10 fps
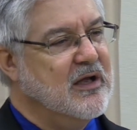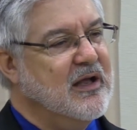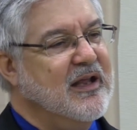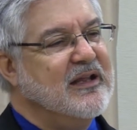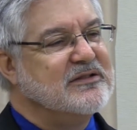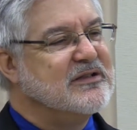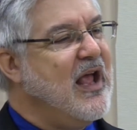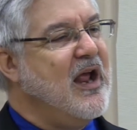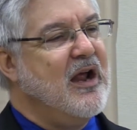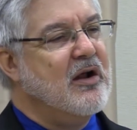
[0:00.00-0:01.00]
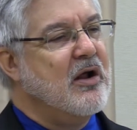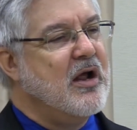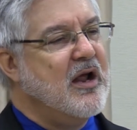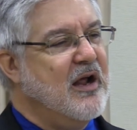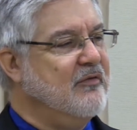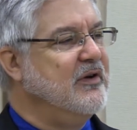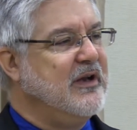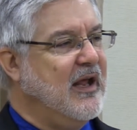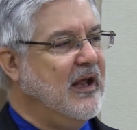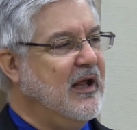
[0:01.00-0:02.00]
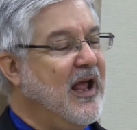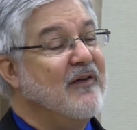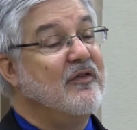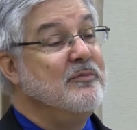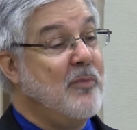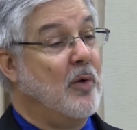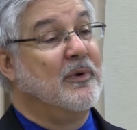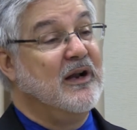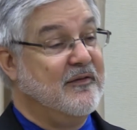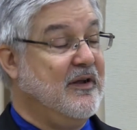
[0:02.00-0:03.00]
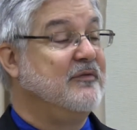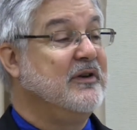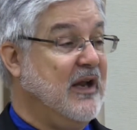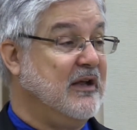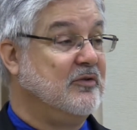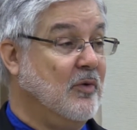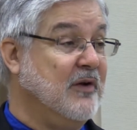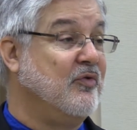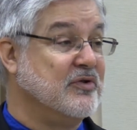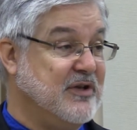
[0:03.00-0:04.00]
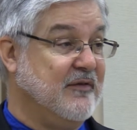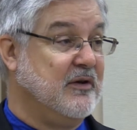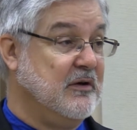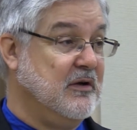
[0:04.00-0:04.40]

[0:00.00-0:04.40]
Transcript: He's there every day, every moment of every day, 24/7,